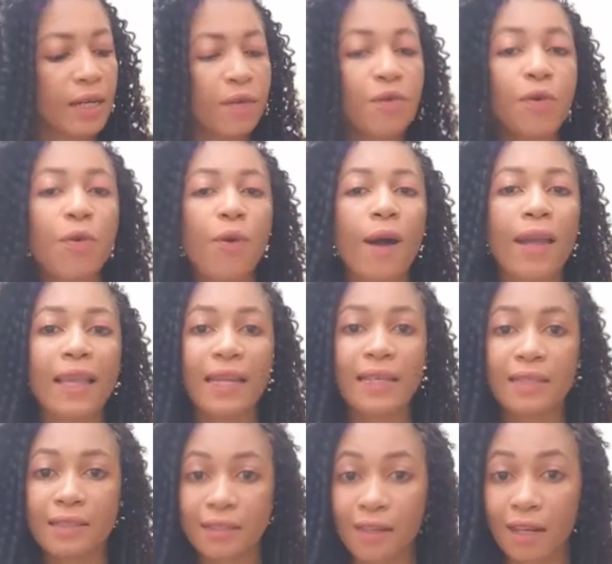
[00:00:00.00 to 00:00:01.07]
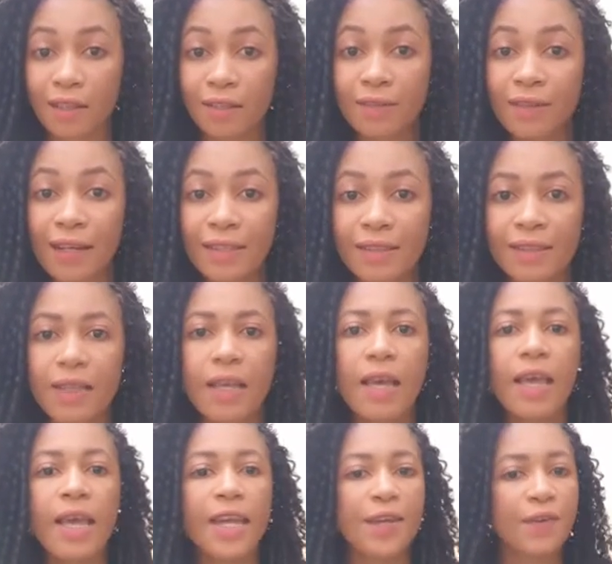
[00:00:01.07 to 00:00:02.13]
requires sacrifice,
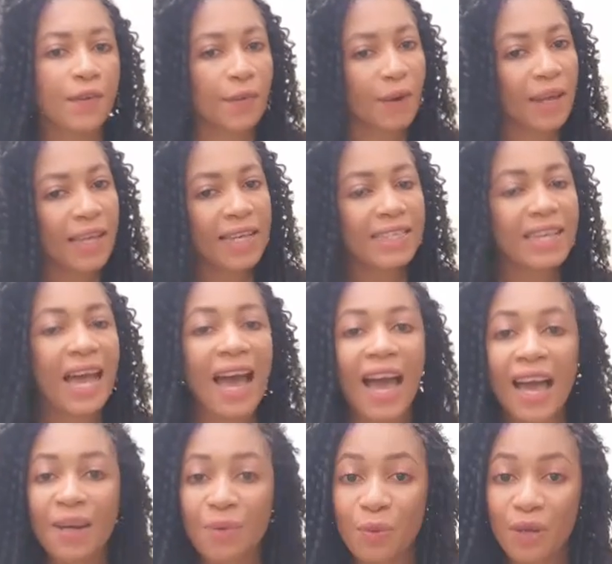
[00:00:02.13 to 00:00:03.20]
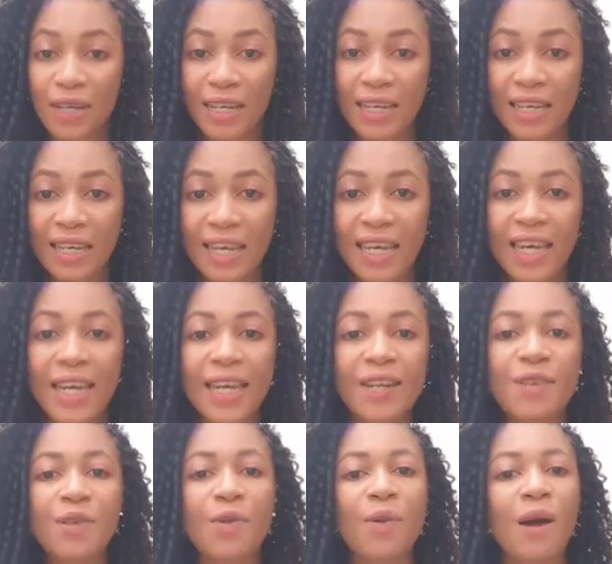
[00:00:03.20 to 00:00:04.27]
it requires hard work, it
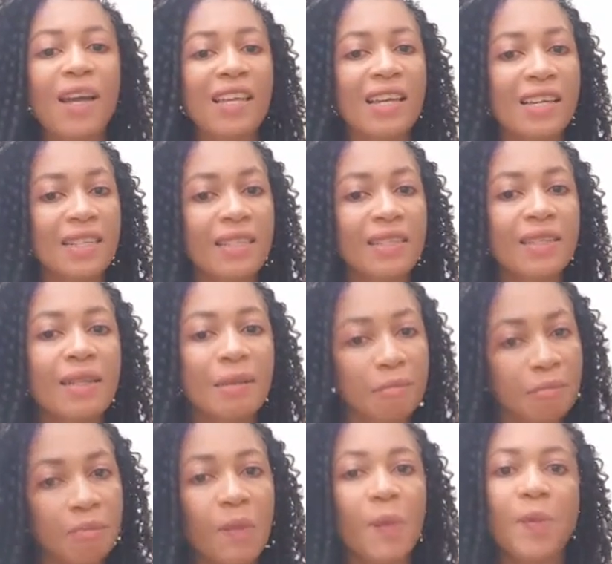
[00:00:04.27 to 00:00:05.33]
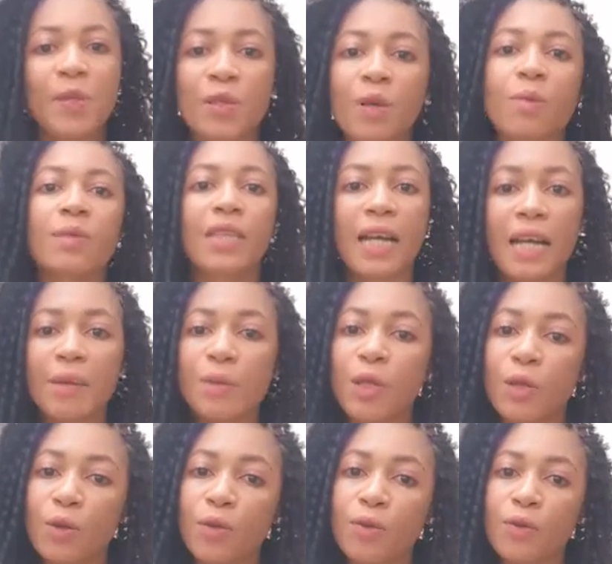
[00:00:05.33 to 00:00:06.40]
requires maybe some time
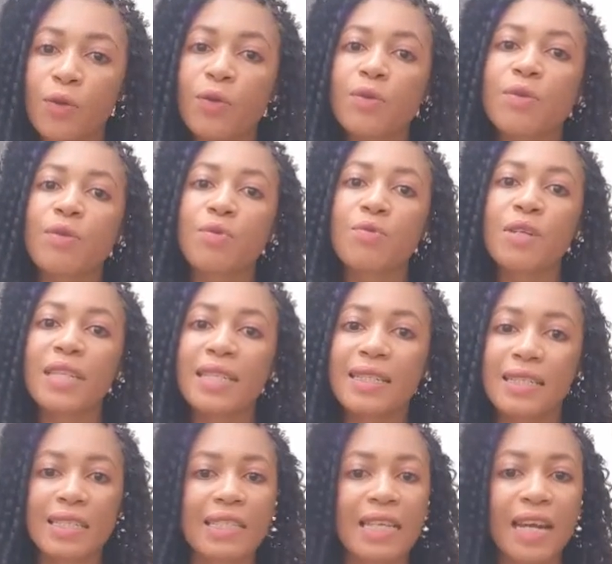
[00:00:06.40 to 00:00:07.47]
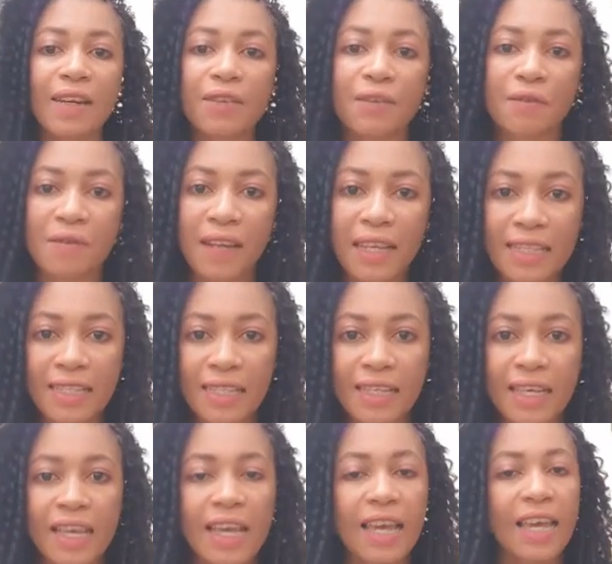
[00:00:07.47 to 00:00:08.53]
alone for you to really sit and reflect.
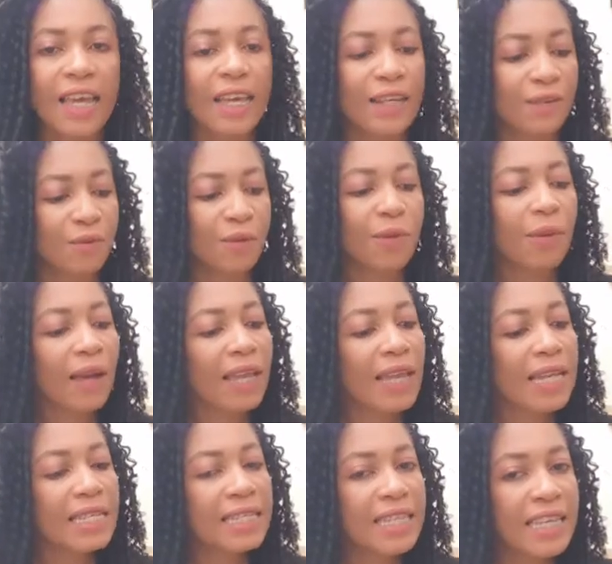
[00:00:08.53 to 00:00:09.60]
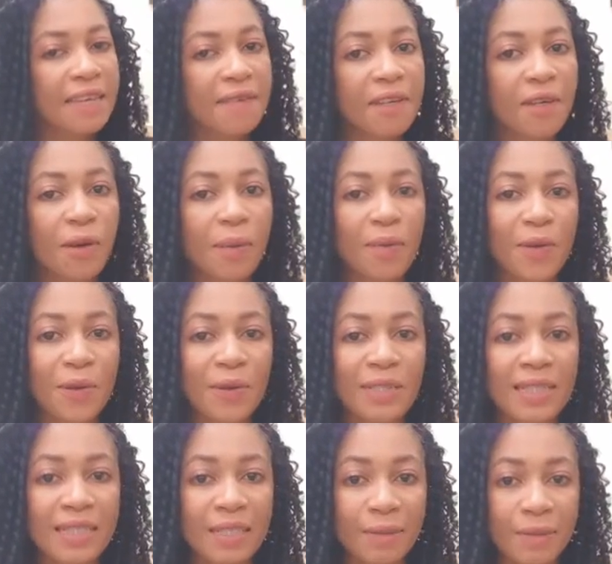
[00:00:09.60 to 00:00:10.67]
It requires giving up your
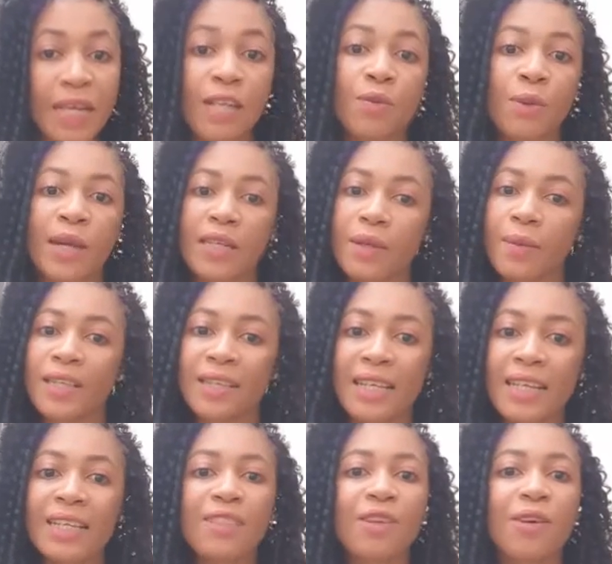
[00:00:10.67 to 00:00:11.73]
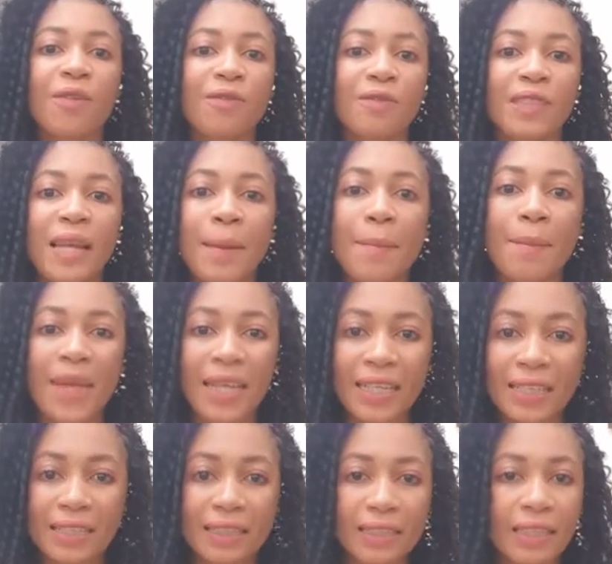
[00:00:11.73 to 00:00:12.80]
sleep. That's why they were taken off their
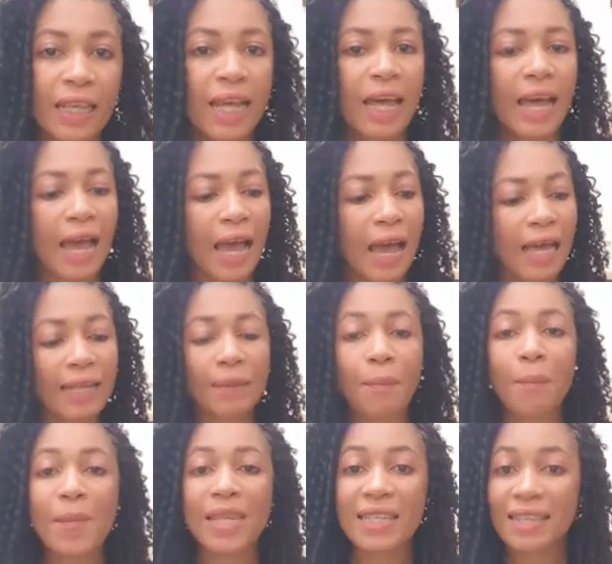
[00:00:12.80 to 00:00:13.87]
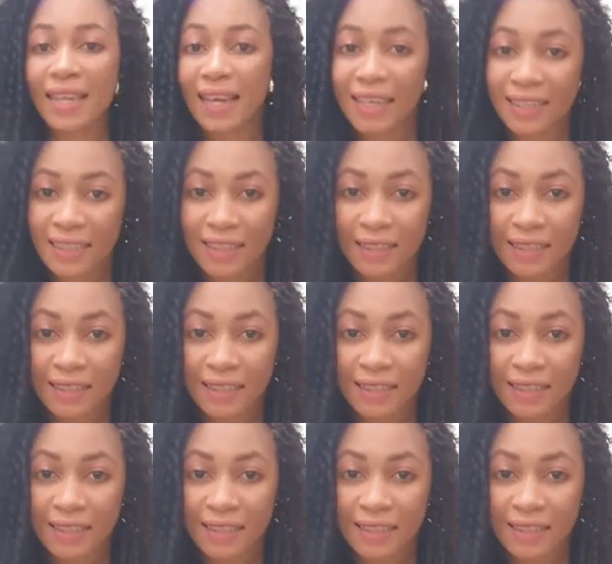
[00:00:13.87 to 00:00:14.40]
beds at midnight,